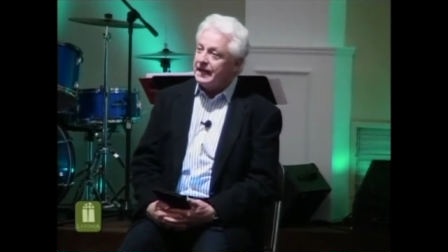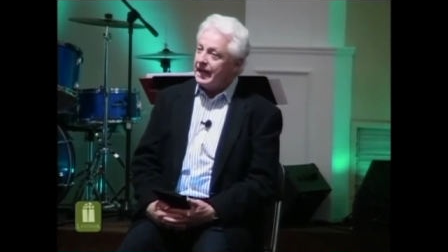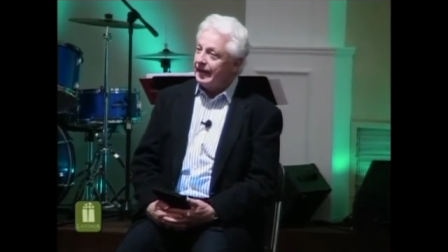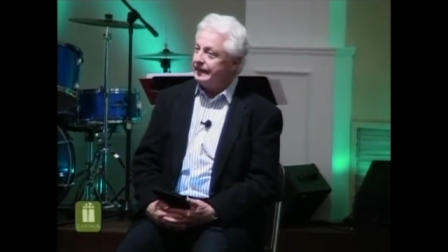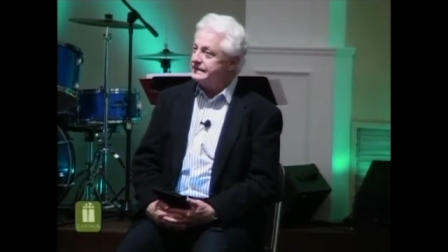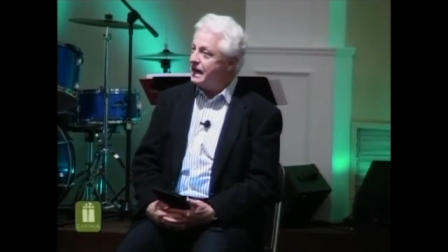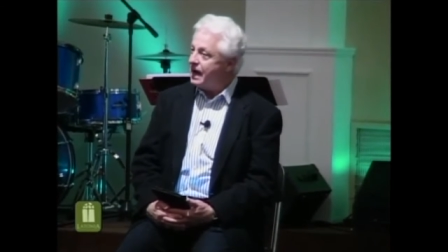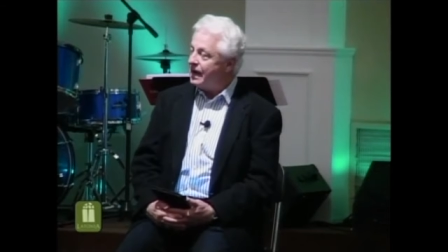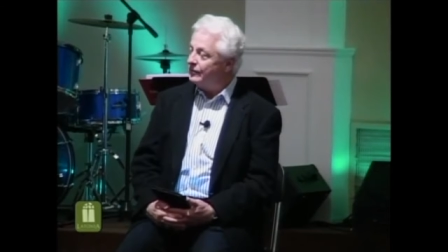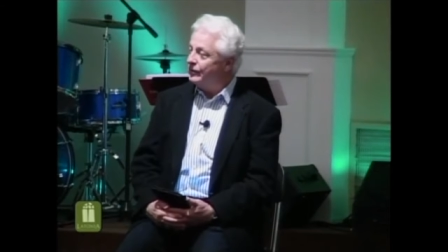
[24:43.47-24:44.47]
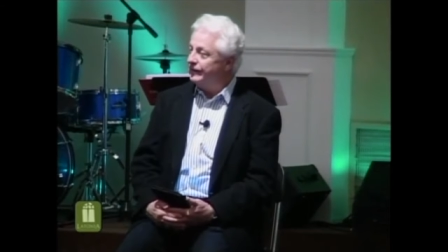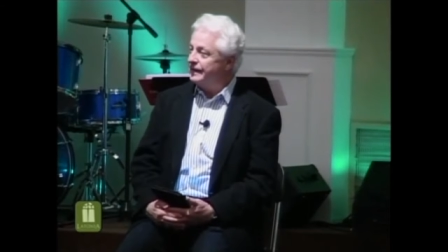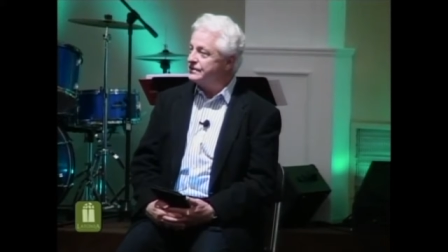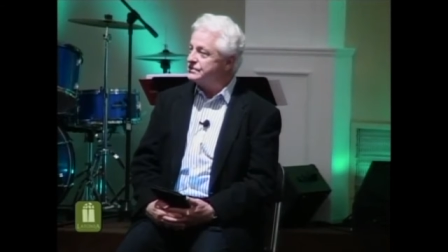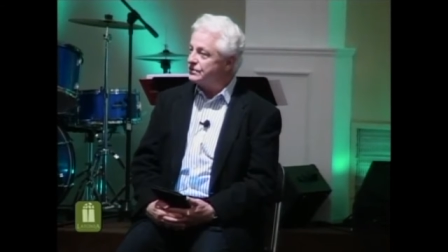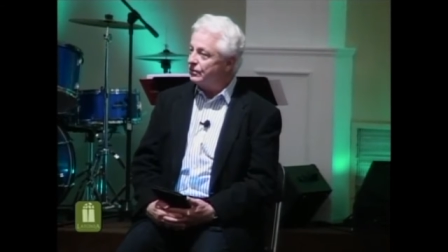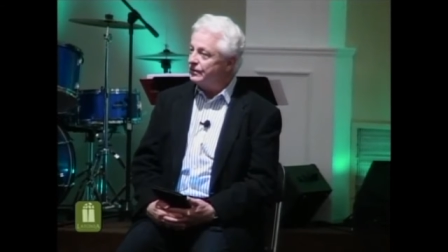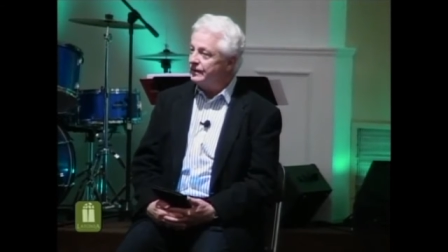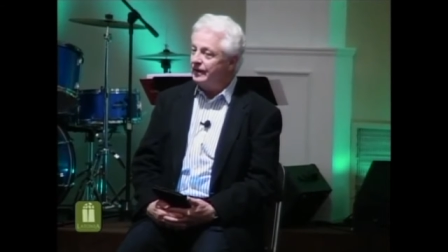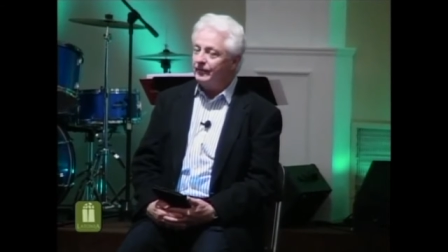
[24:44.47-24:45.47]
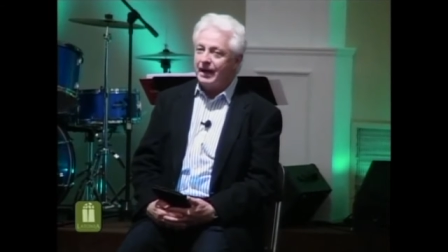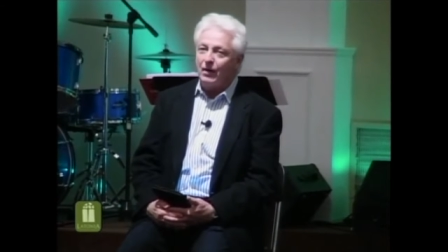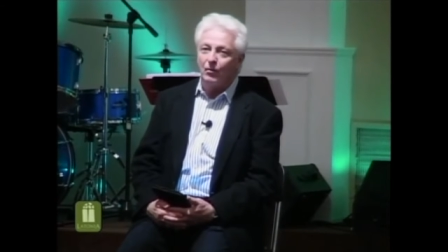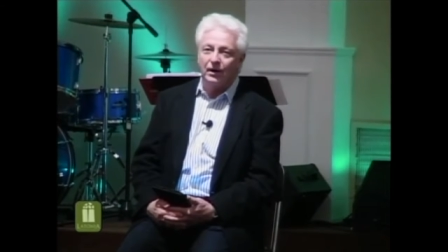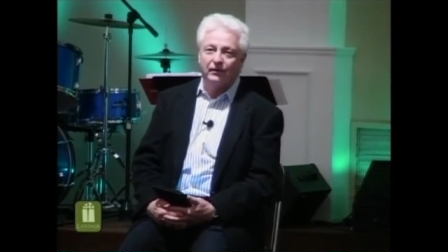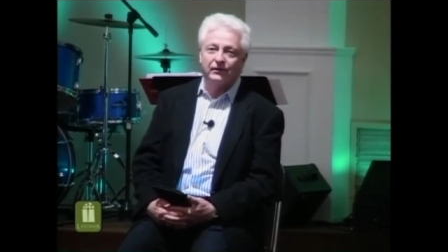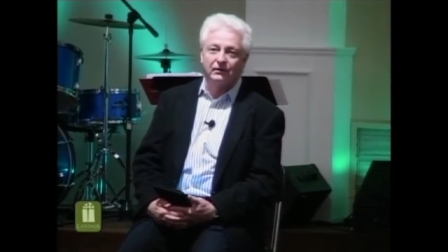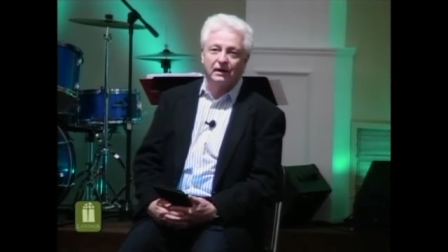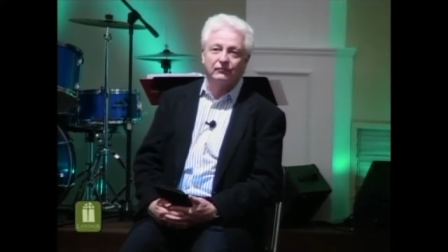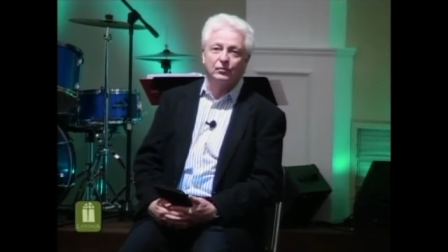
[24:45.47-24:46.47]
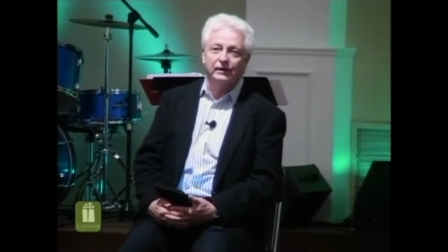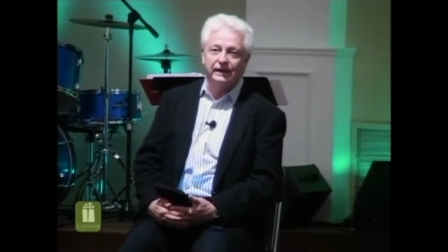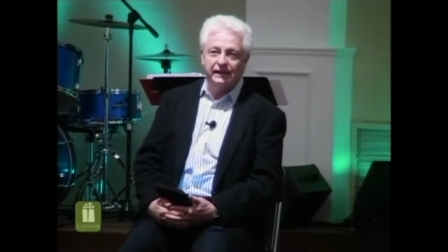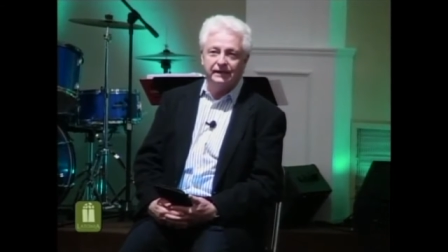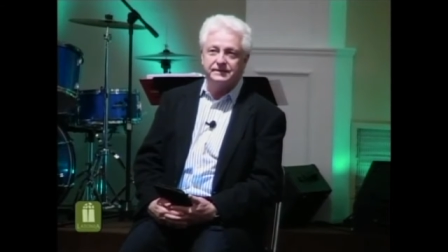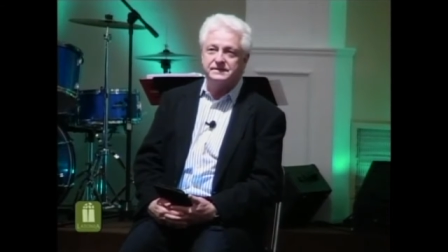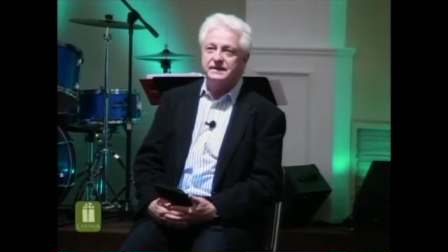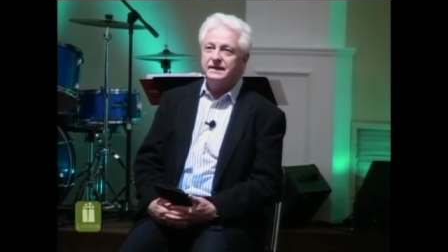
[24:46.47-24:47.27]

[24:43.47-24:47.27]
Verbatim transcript: at a time when the uncertainty about where their loved one is,